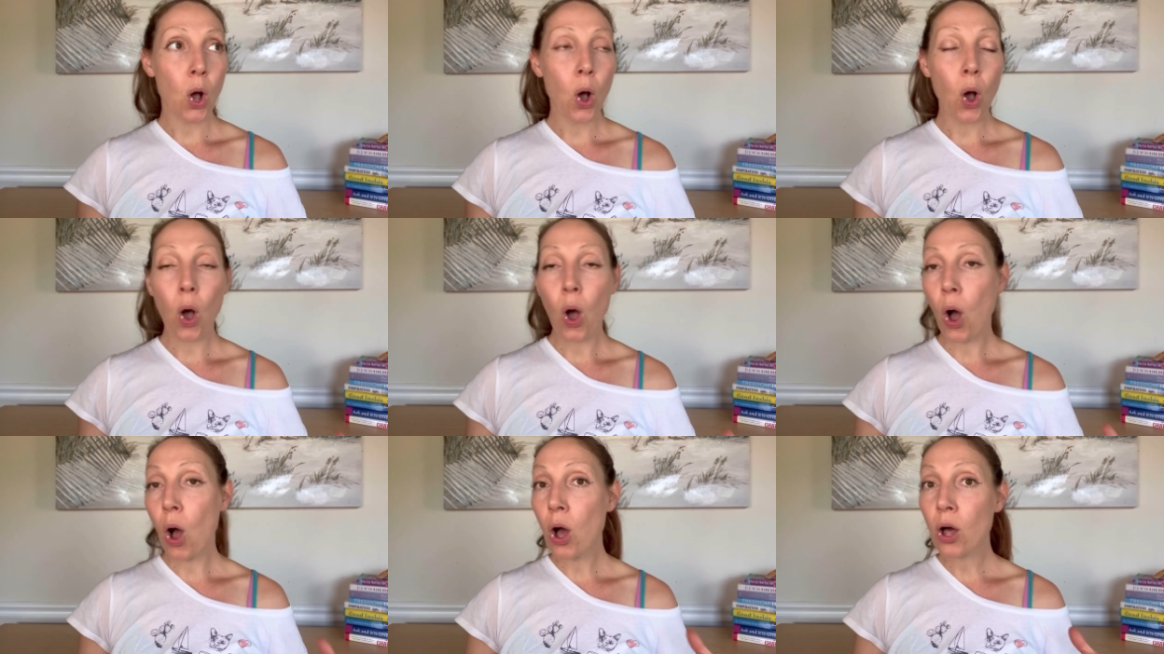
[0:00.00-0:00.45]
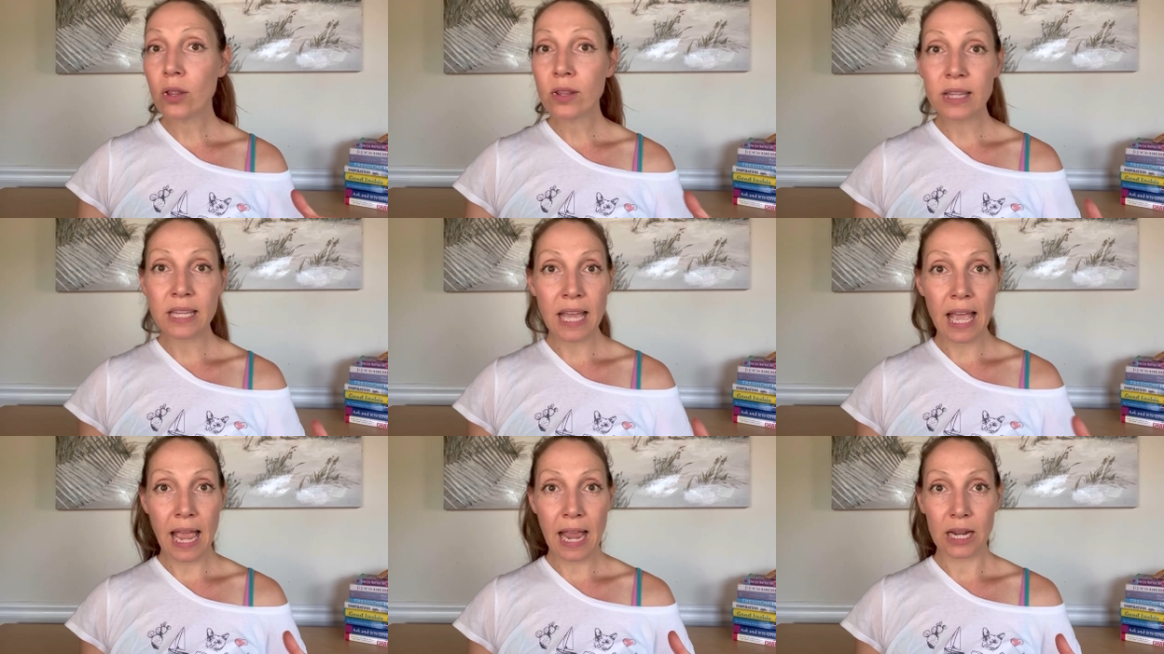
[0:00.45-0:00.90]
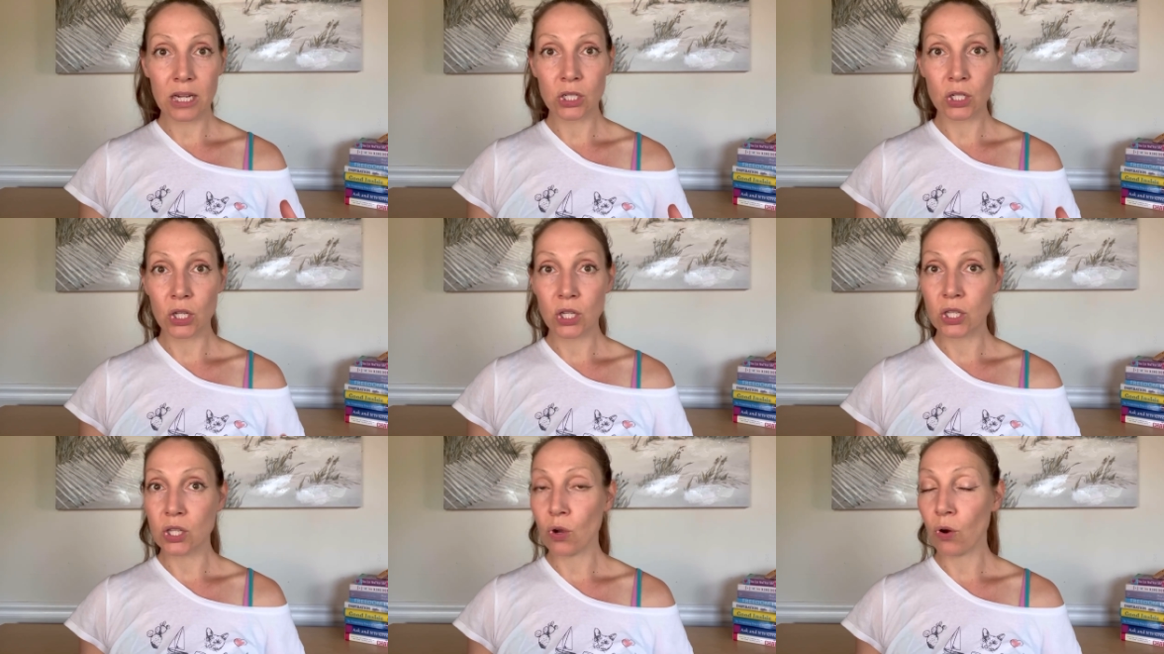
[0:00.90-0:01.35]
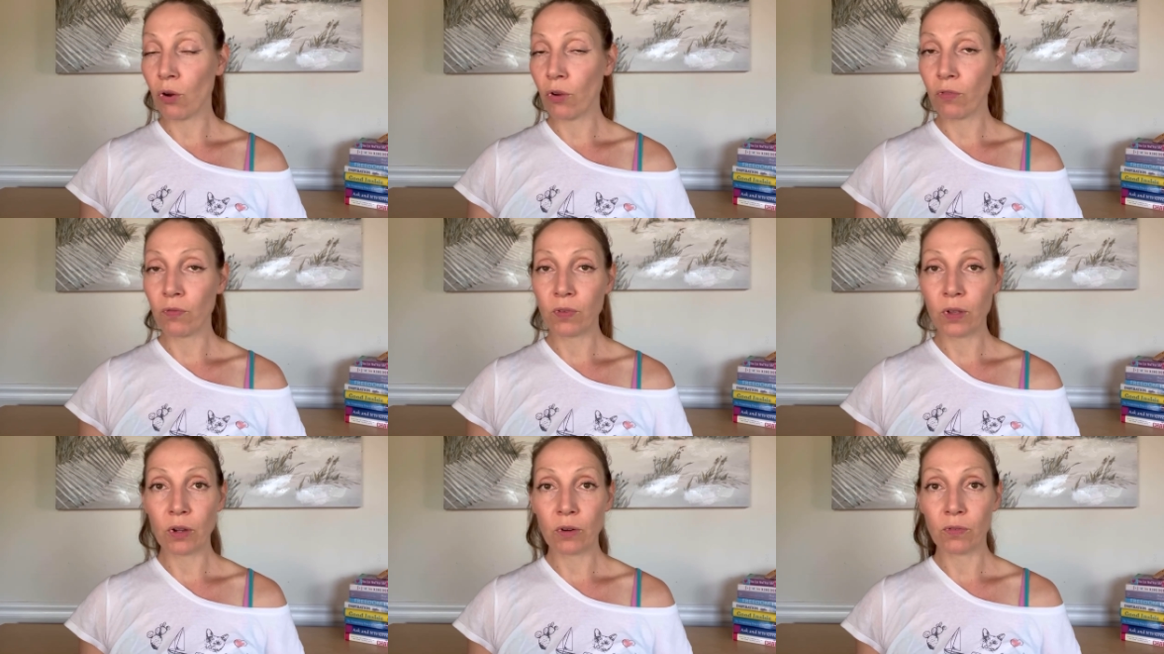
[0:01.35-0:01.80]
all the anxious or
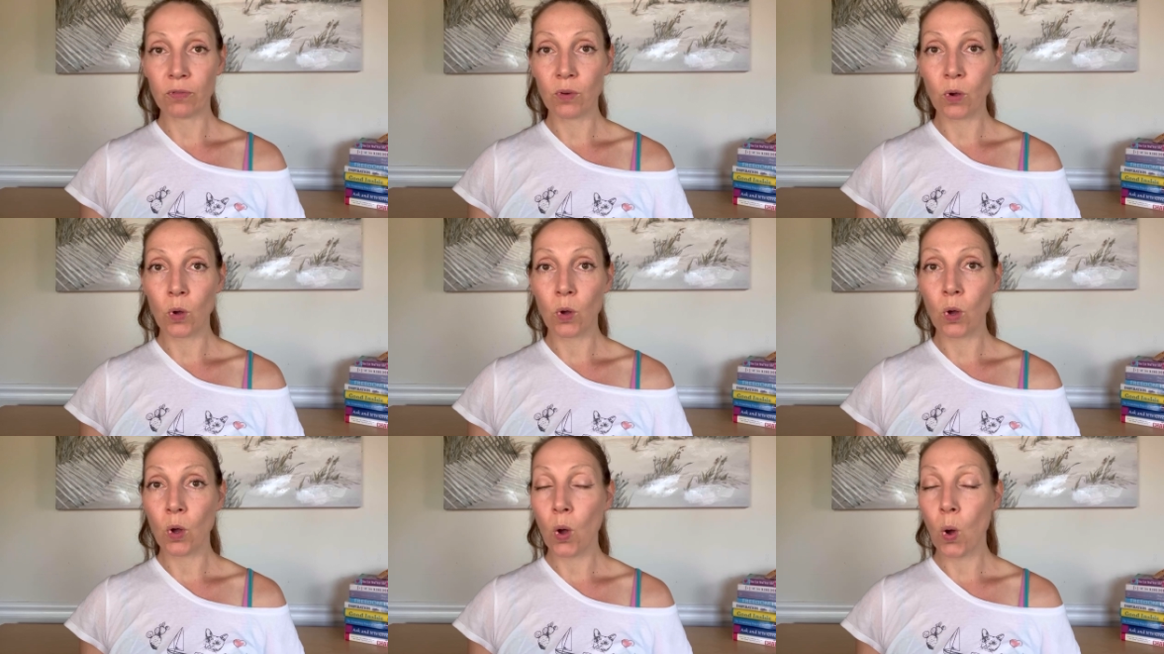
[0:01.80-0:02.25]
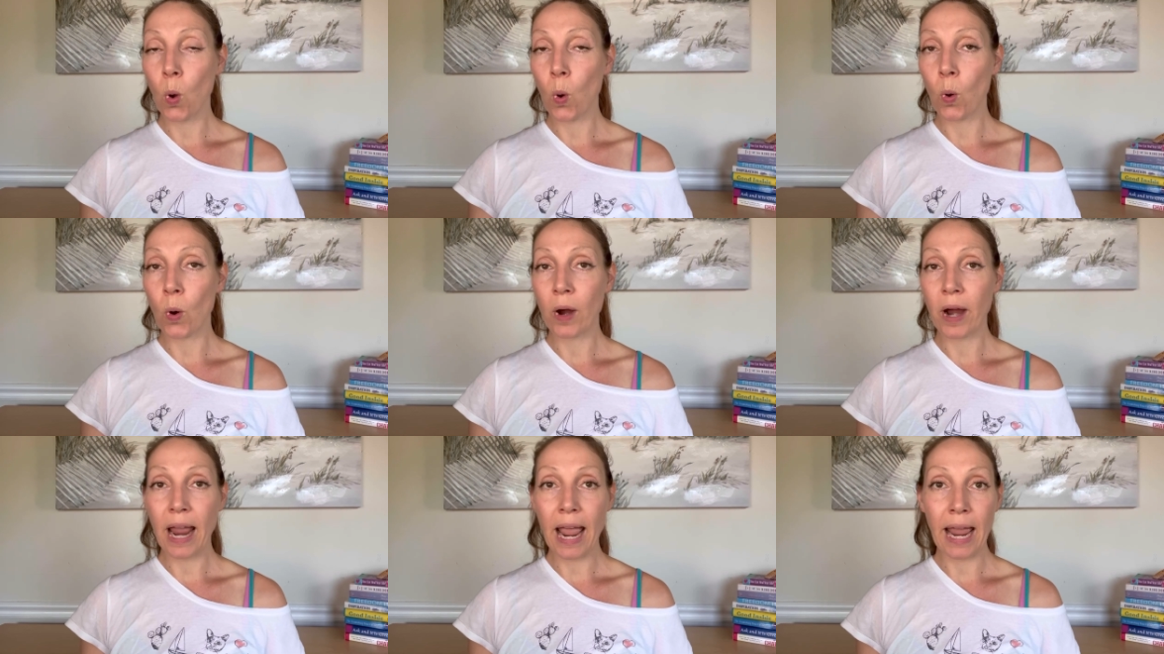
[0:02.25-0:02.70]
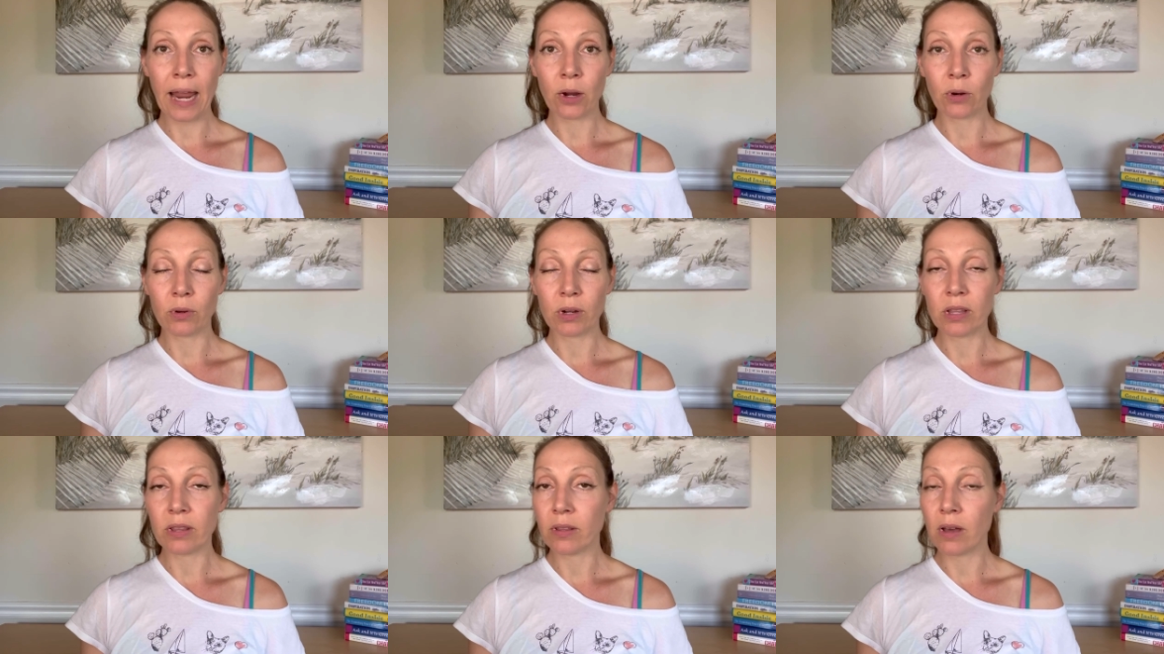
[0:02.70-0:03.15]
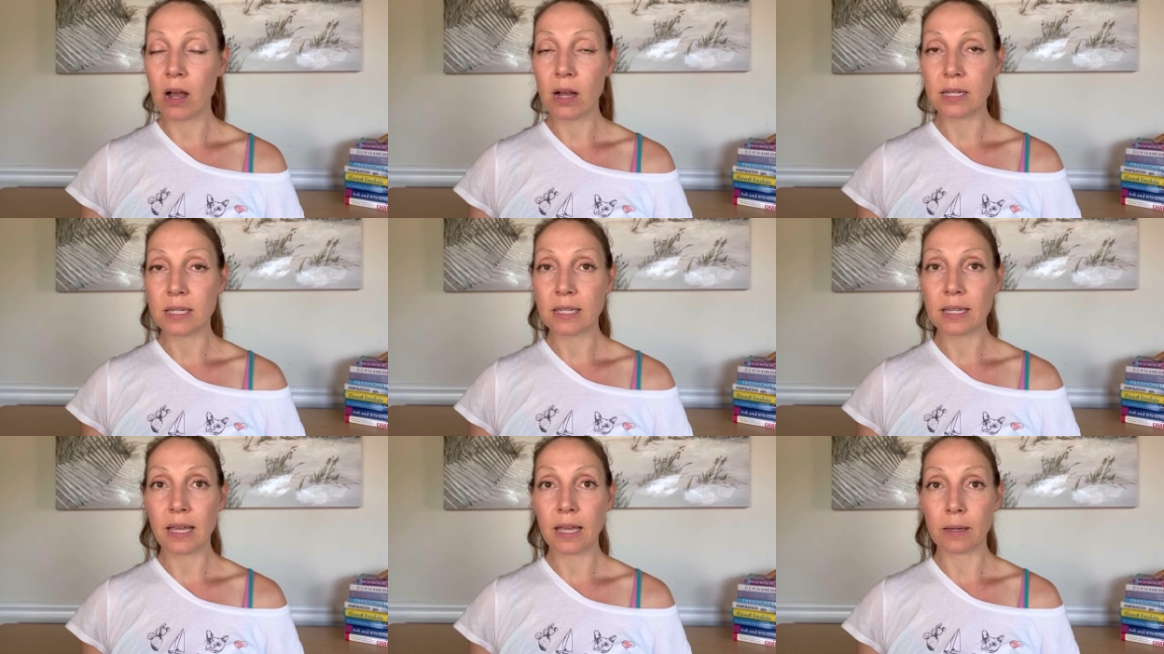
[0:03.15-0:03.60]
fearful or angry
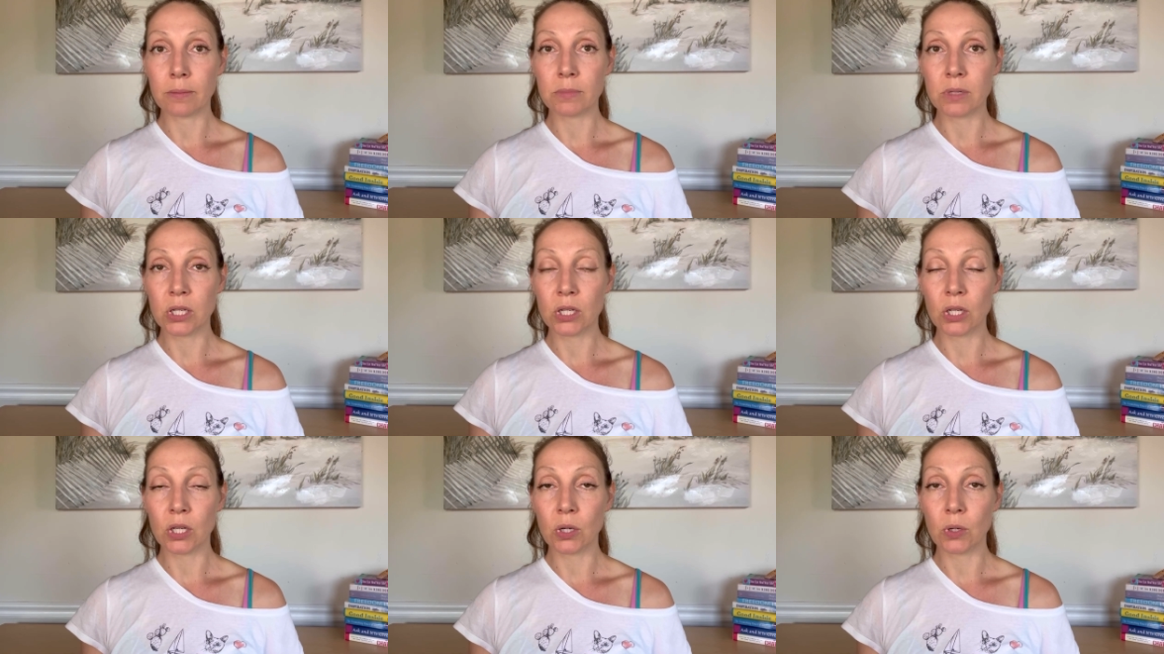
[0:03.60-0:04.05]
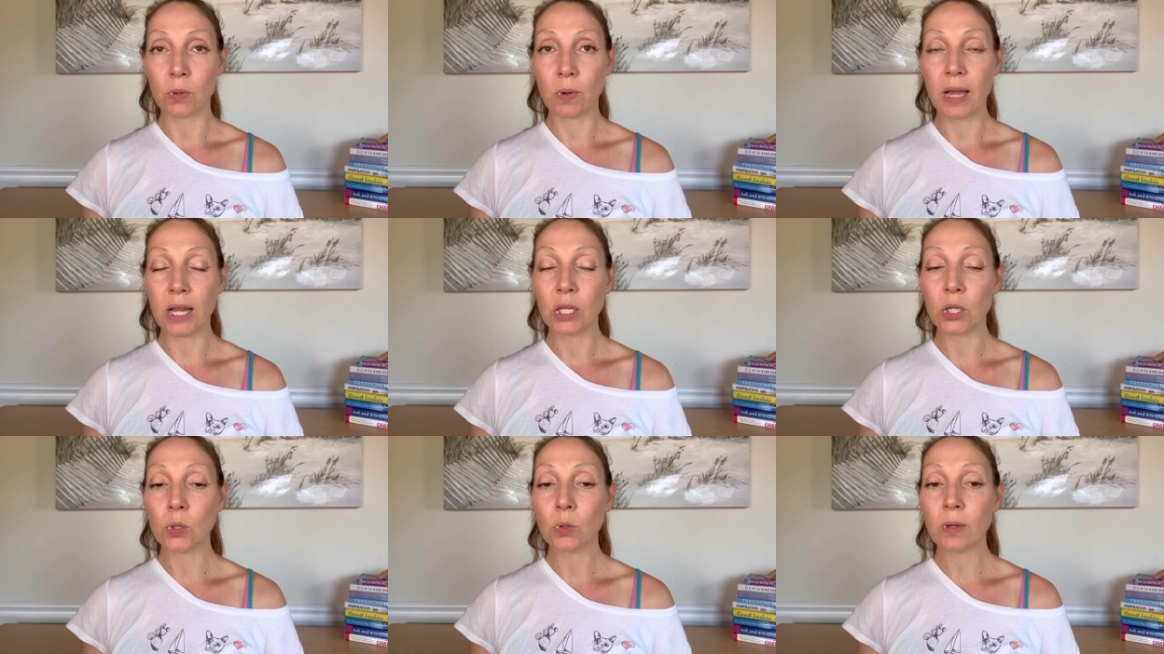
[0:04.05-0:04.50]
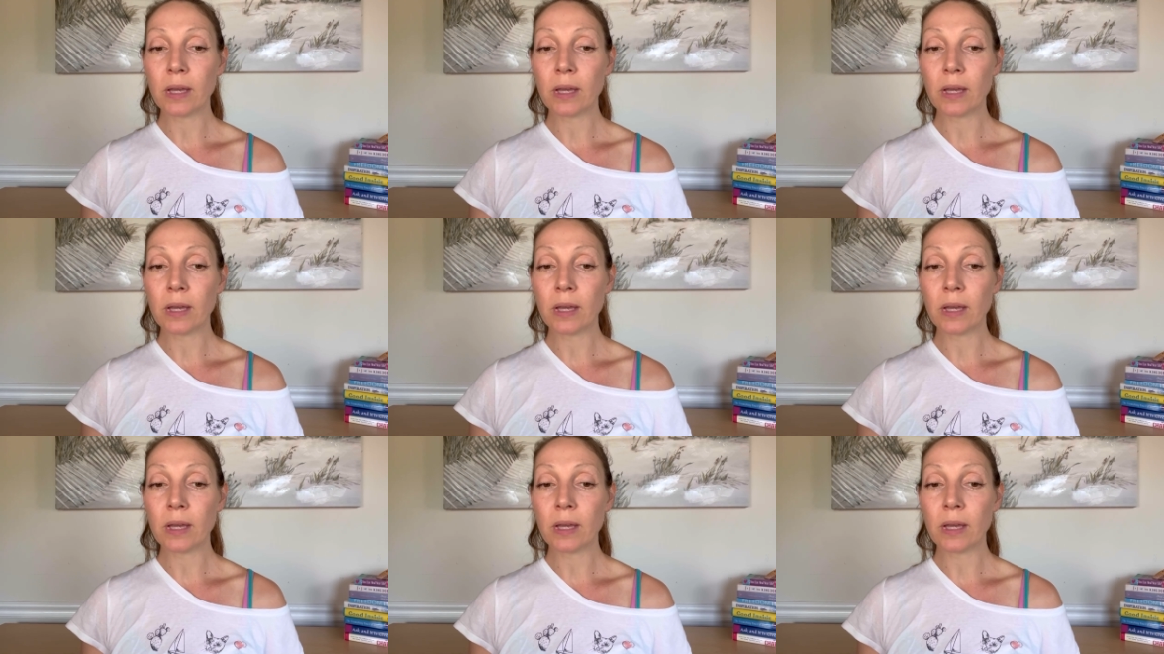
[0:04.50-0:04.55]
thoughts come to you, and